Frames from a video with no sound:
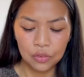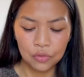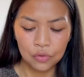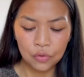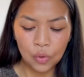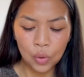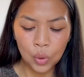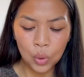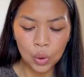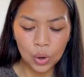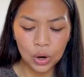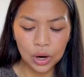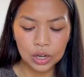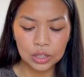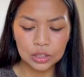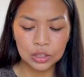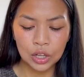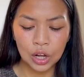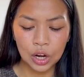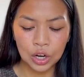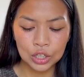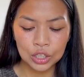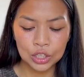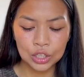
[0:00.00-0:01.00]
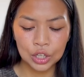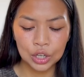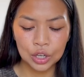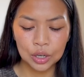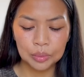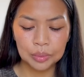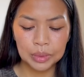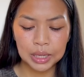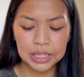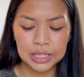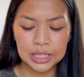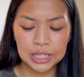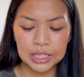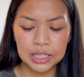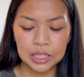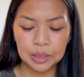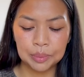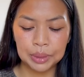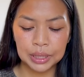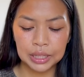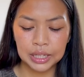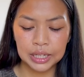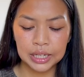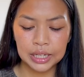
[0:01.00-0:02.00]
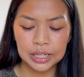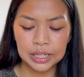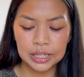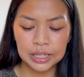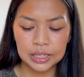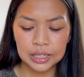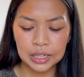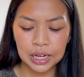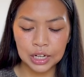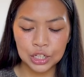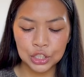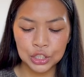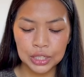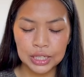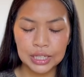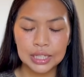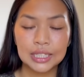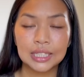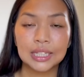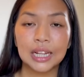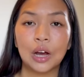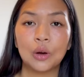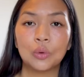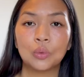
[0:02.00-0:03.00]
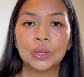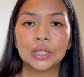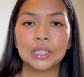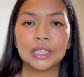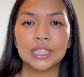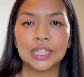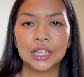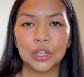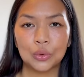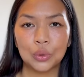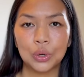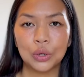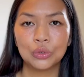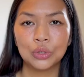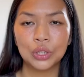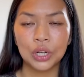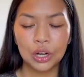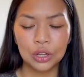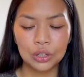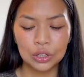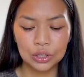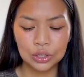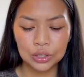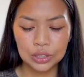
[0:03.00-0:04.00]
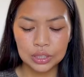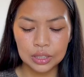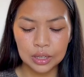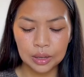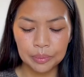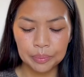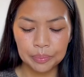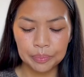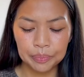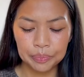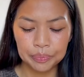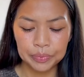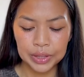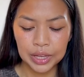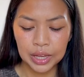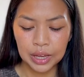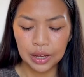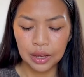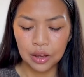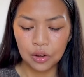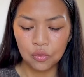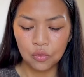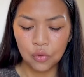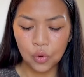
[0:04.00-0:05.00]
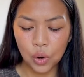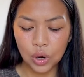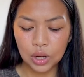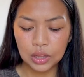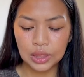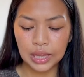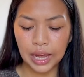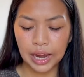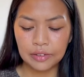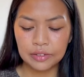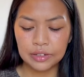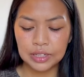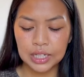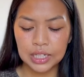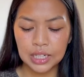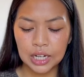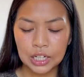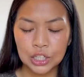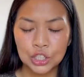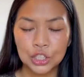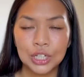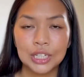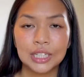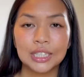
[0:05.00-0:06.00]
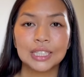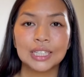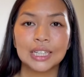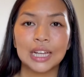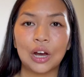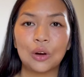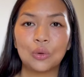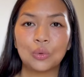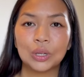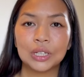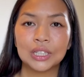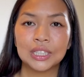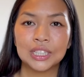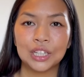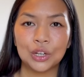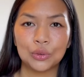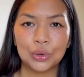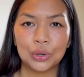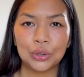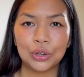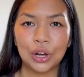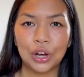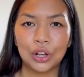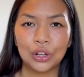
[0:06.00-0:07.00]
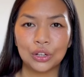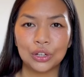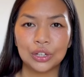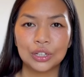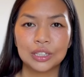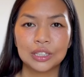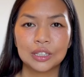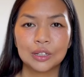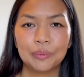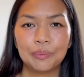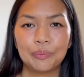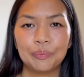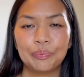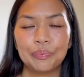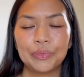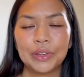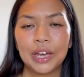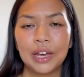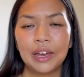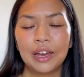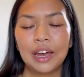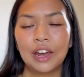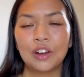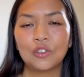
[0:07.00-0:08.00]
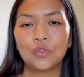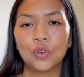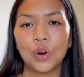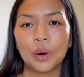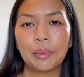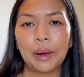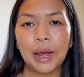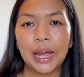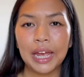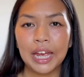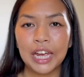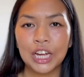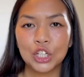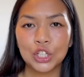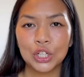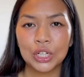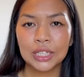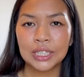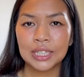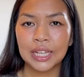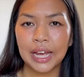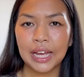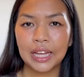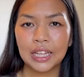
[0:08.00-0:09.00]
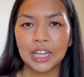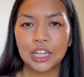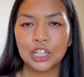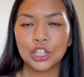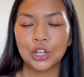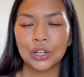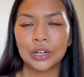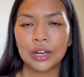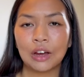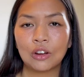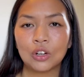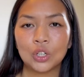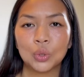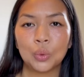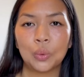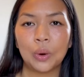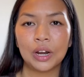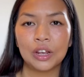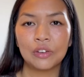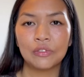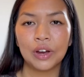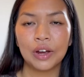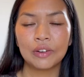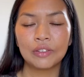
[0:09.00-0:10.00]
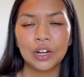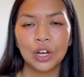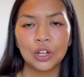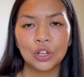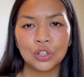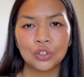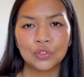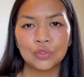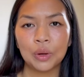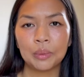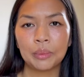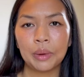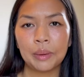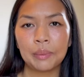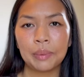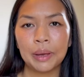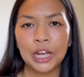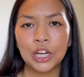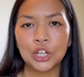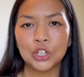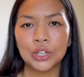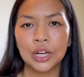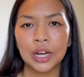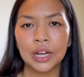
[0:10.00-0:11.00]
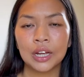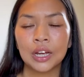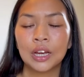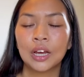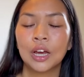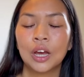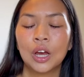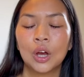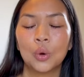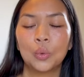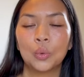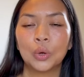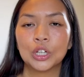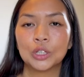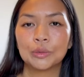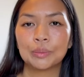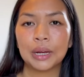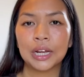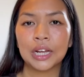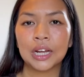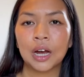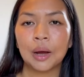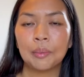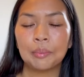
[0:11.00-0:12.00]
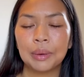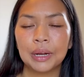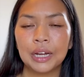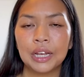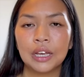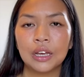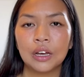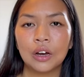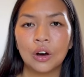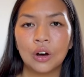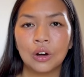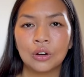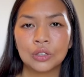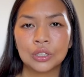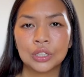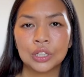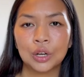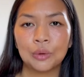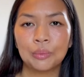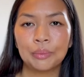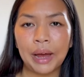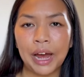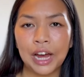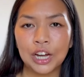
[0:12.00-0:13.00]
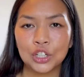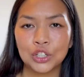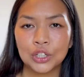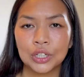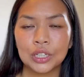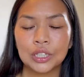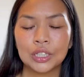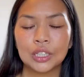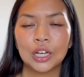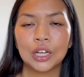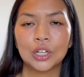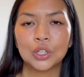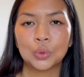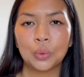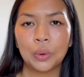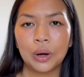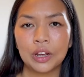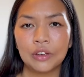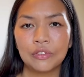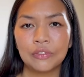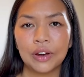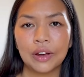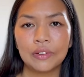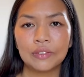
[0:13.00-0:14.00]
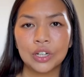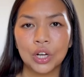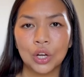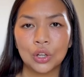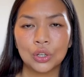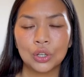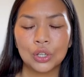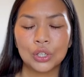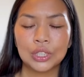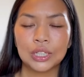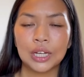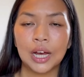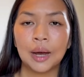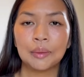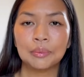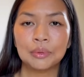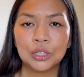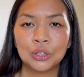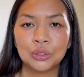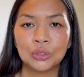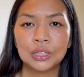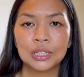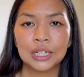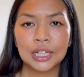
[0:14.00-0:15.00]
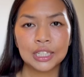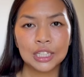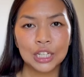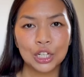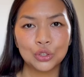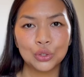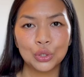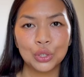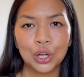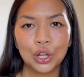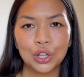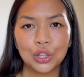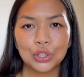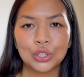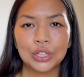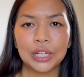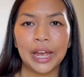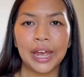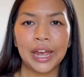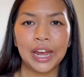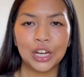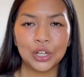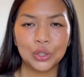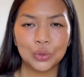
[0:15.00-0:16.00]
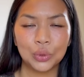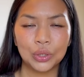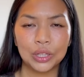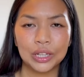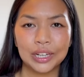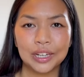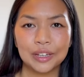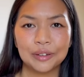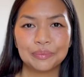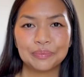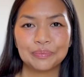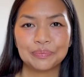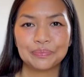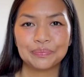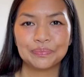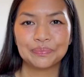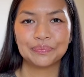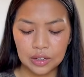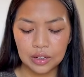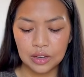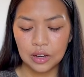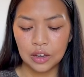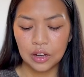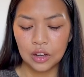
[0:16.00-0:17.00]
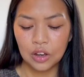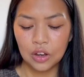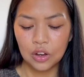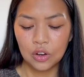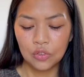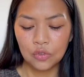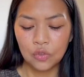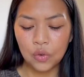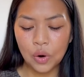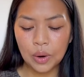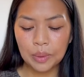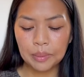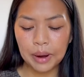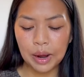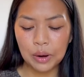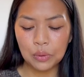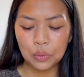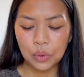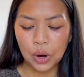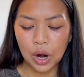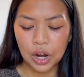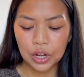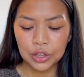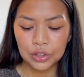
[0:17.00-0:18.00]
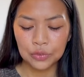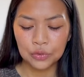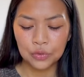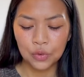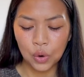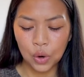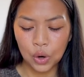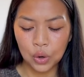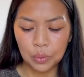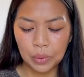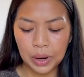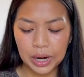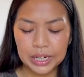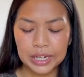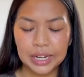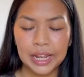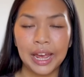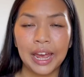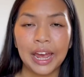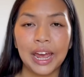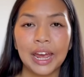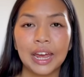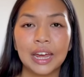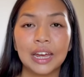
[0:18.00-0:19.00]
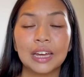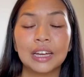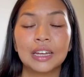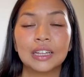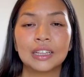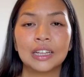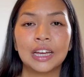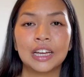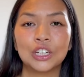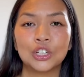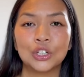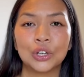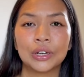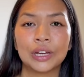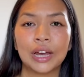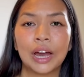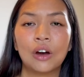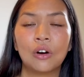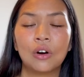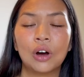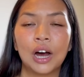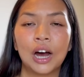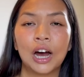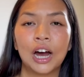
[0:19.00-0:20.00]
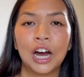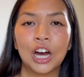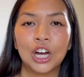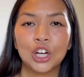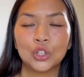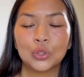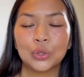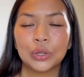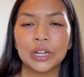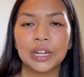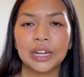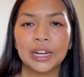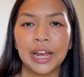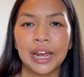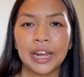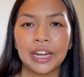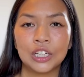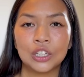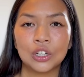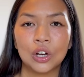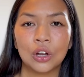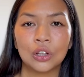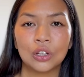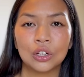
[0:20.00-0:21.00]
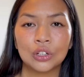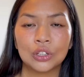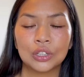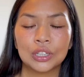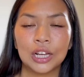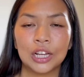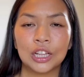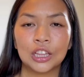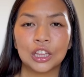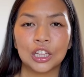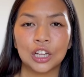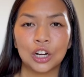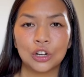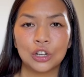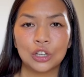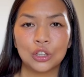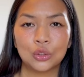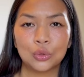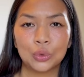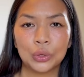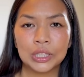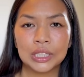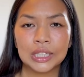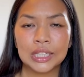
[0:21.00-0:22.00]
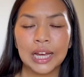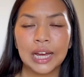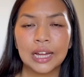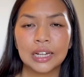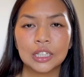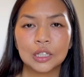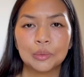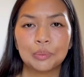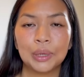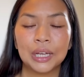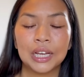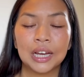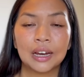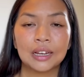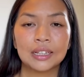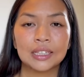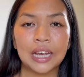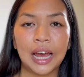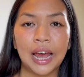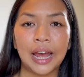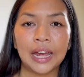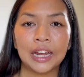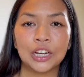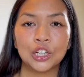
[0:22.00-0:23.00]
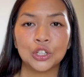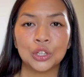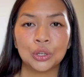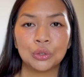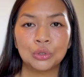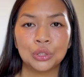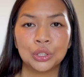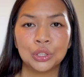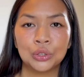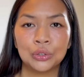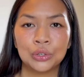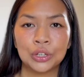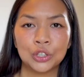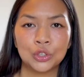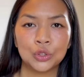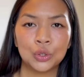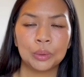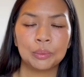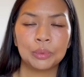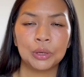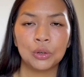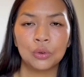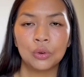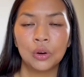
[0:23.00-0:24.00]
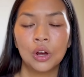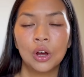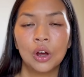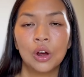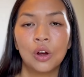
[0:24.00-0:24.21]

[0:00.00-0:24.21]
For long-term disability deductions, that was $0. For life deductions, that was $0. And for my HSA, they took out $25 from my paycheck, which my company also matches $25 up to $600 annually. For my Roth 401k, they took out $108.33 because I chose to contribute